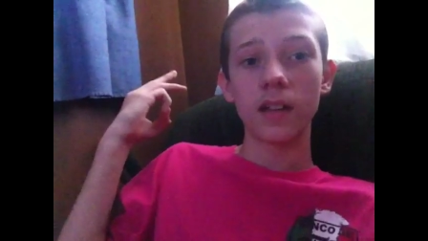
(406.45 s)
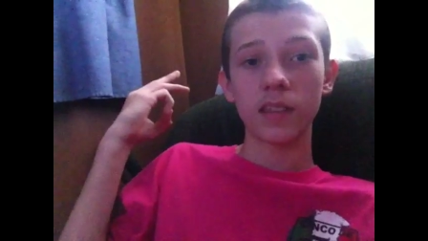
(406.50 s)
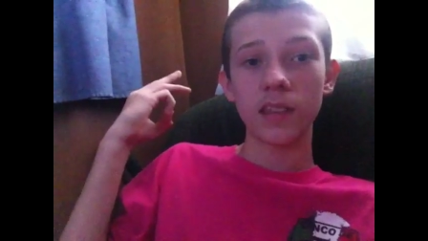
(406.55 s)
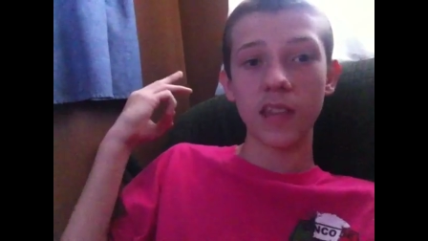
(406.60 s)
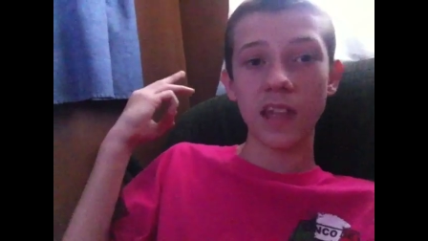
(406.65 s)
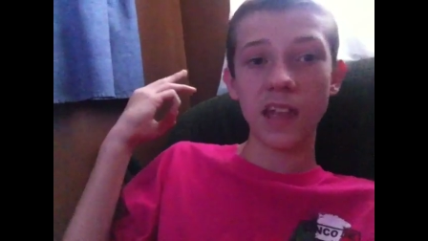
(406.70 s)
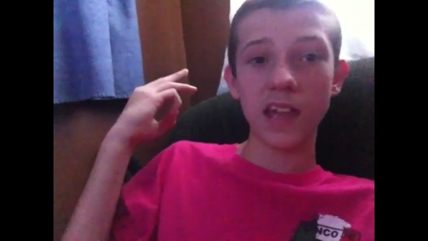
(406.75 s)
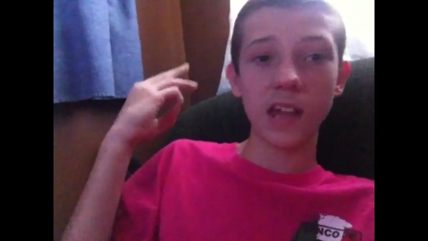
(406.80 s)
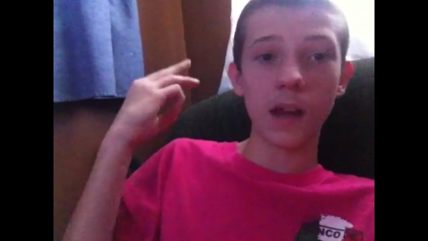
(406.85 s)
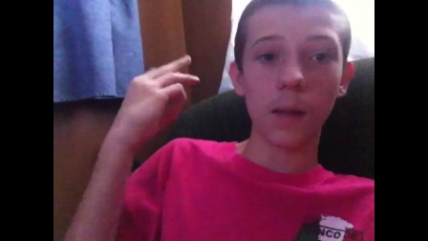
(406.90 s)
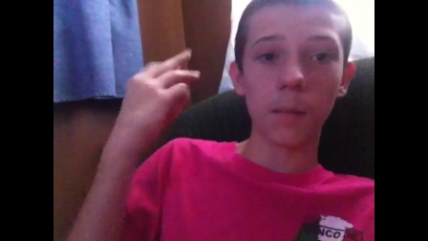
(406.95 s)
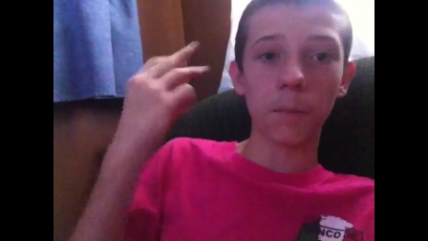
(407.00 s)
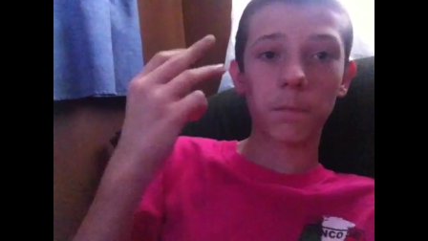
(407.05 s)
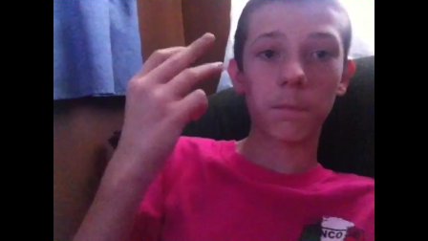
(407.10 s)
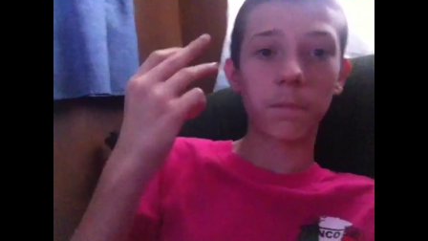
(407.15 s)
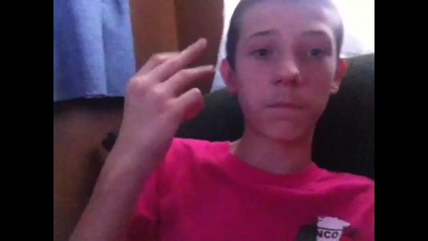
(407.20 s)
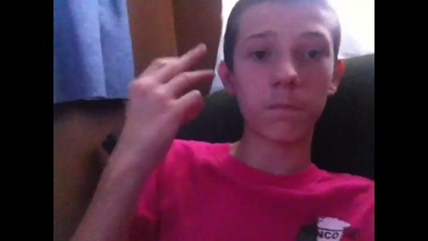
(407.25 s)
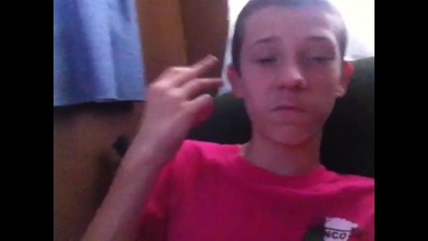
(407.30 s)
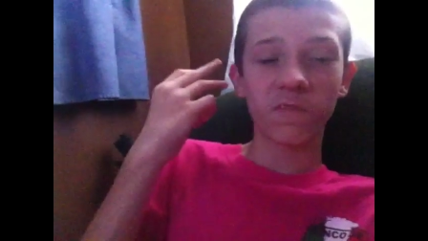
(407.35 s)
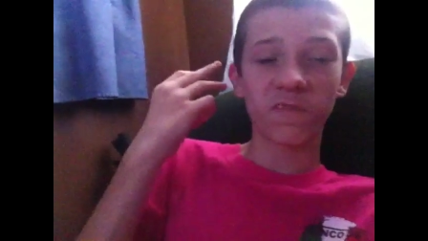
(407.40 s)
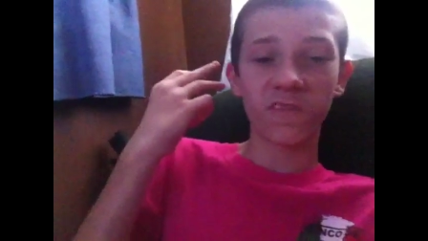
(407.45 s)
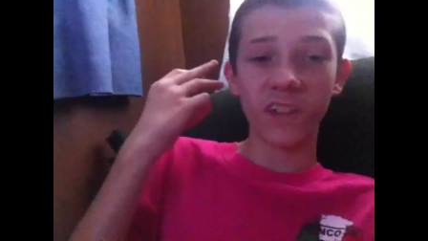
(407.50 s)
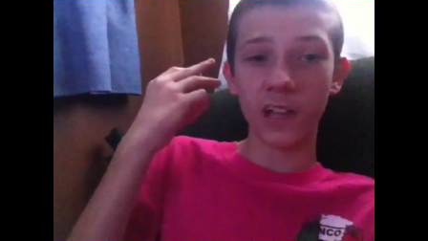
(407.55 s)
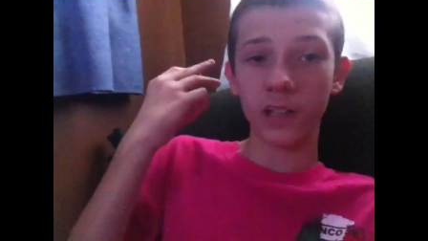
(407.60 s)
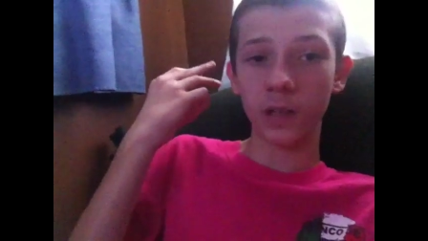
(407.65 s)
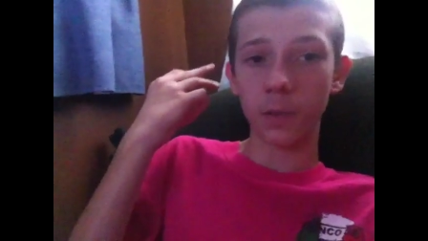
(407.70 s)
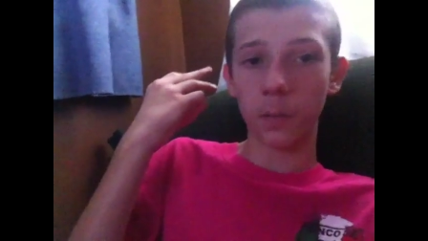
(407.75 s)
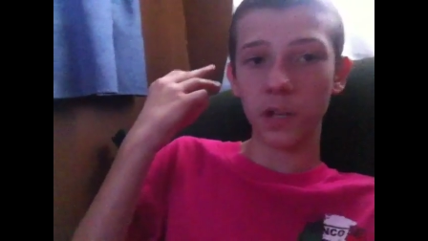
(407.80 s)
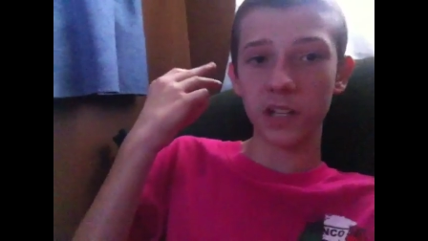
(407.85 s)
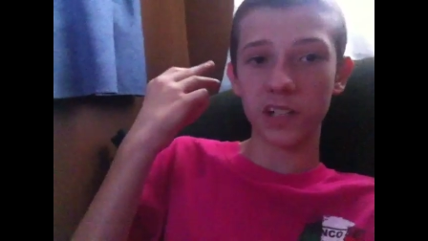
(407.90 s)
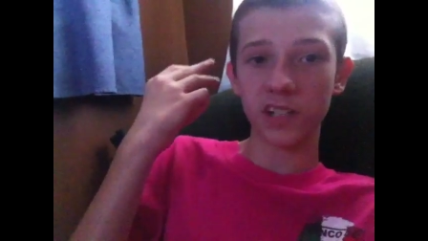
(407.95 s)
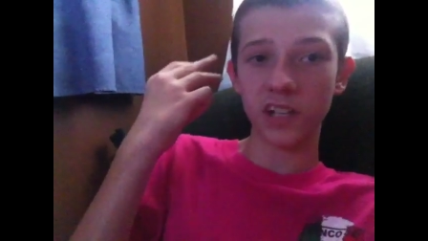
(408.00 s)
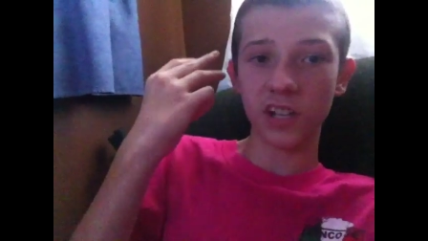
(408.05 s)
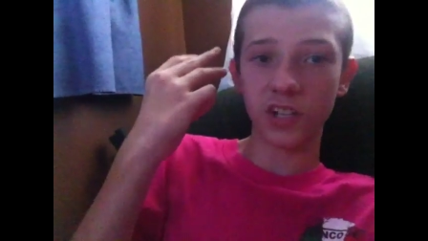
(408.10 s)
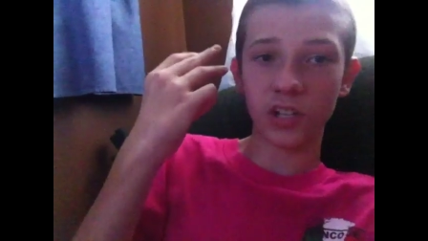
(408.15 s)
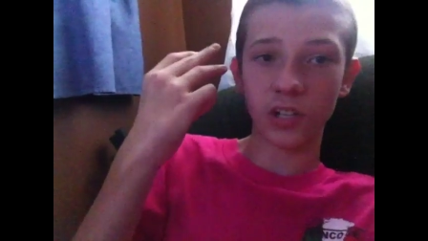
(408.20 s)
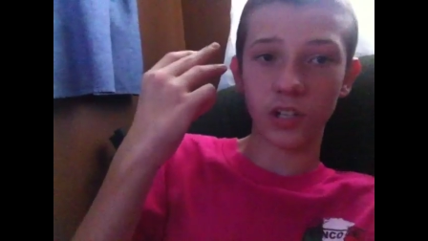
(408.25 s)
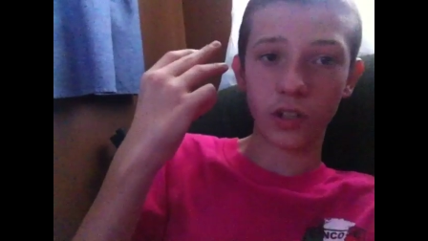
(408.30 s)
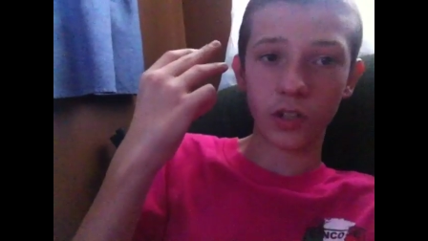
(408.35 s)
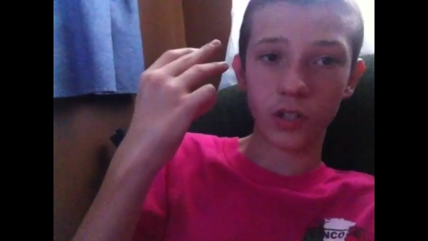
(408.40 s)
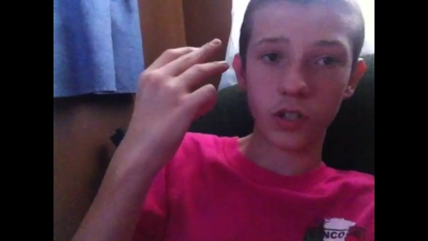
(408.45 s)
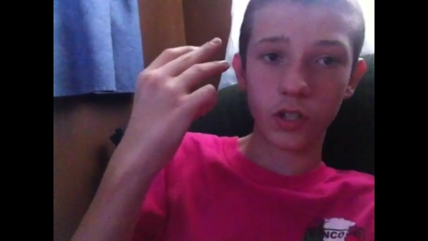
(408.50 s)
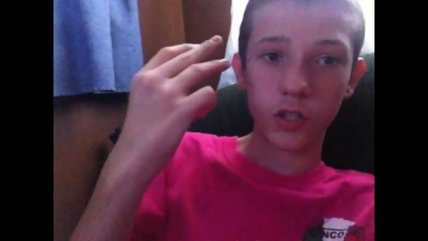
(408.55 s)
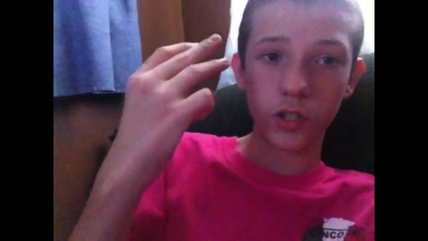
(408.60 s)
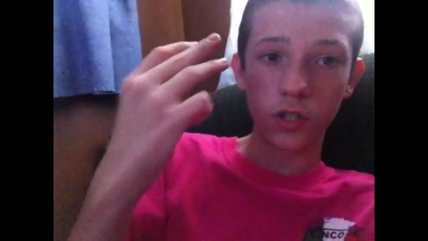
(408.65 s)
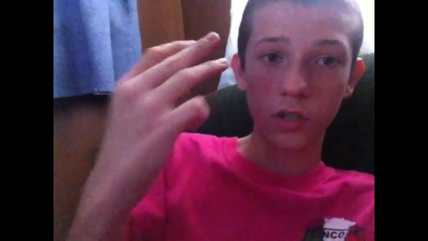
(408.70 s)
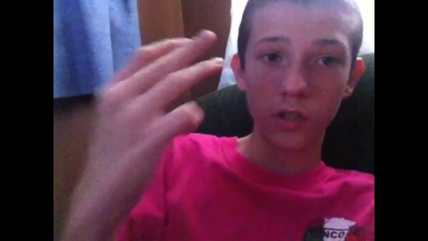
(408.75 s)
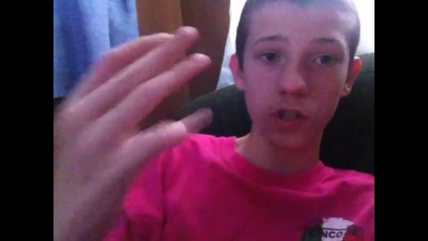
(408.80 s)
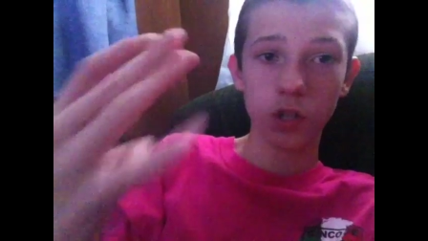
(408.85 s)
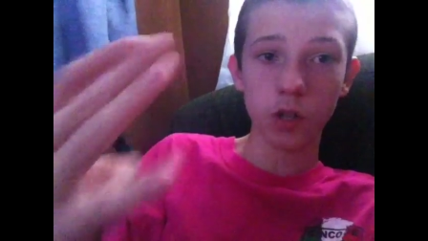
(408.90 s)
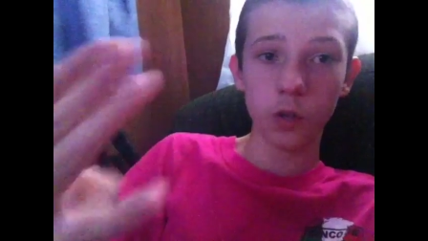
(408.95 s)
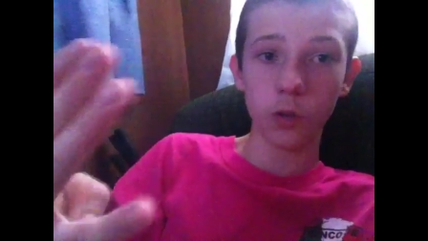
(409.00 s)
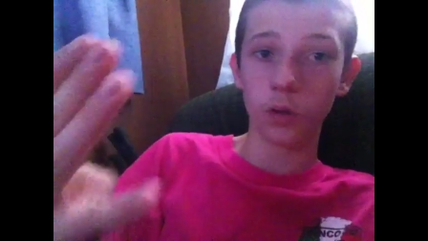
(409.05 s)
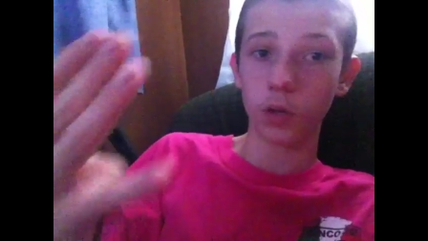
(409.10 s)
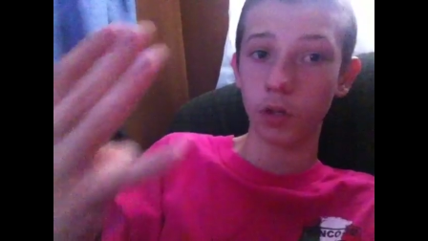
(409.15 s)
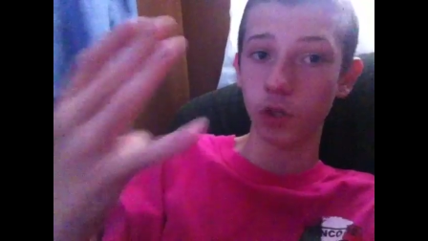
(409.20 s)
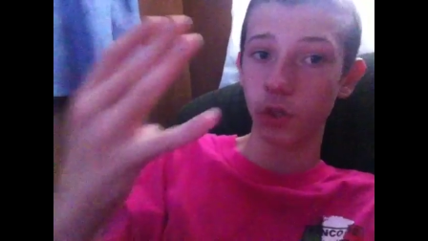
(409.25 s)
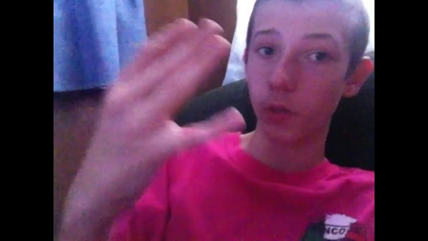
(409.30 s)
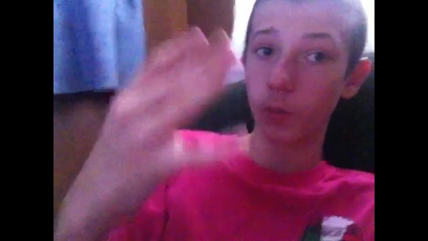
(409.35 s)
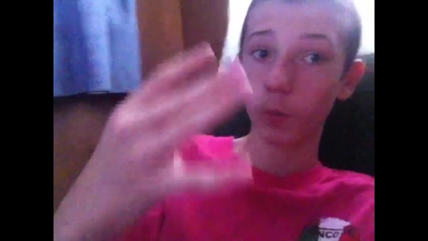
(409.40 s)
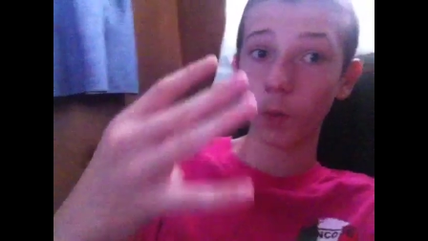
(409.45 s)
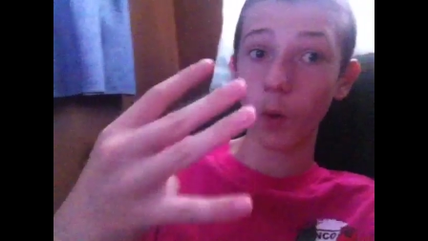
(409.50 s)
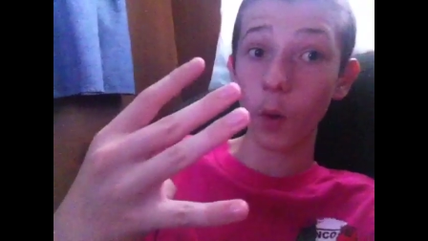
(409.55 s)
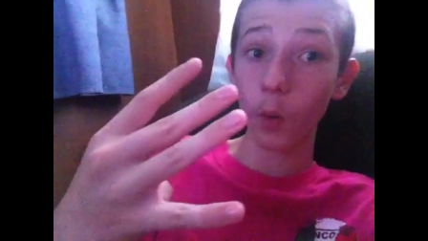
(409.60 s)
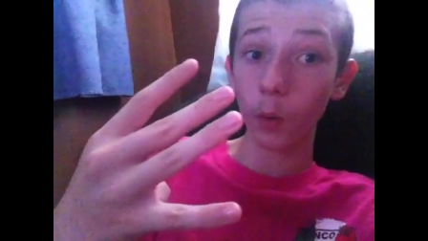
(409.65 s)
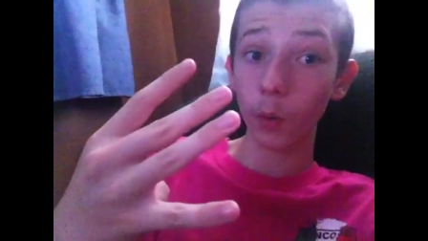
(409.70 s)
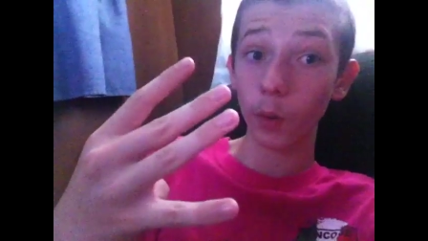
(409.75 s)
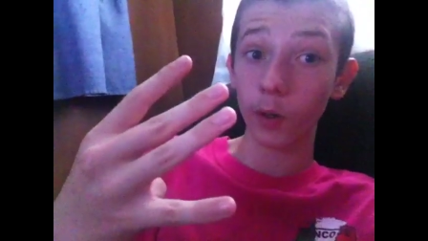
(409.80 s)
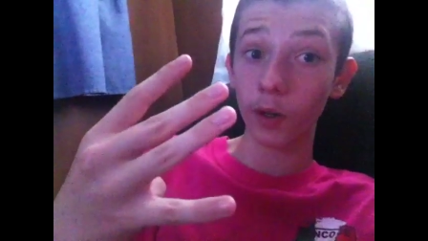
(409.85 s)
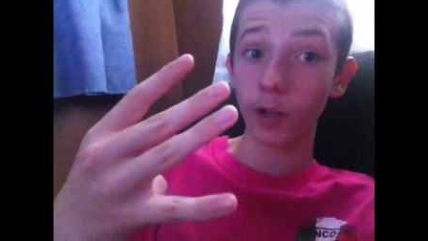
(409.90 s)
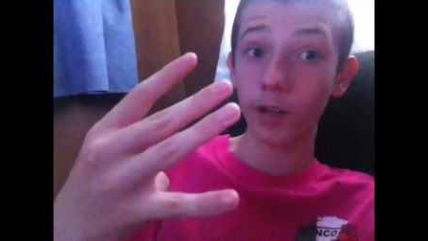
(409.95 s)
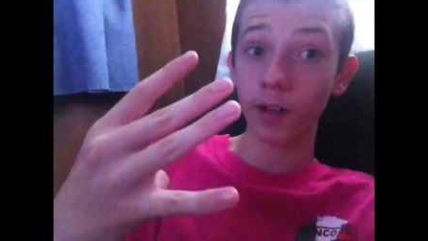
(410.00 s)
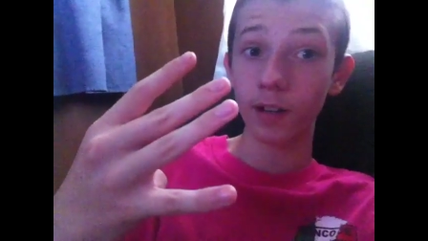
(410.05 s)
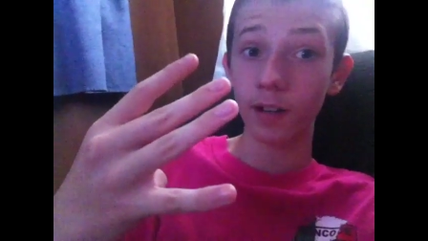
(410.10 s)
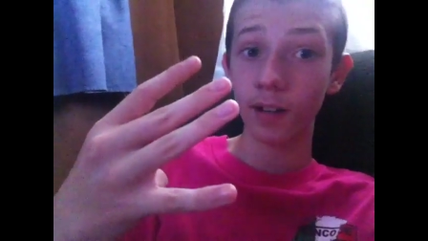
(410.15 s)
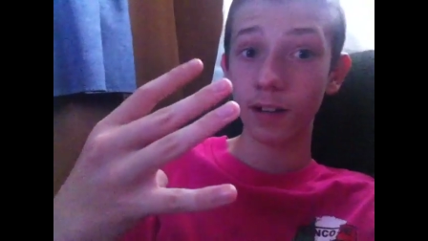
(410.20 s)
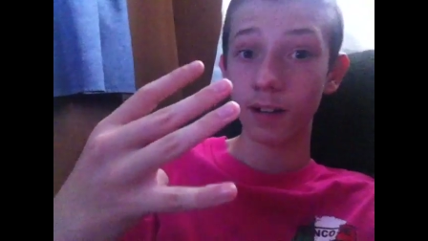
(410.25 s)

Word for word: Then I found the PlayStation 2 controller.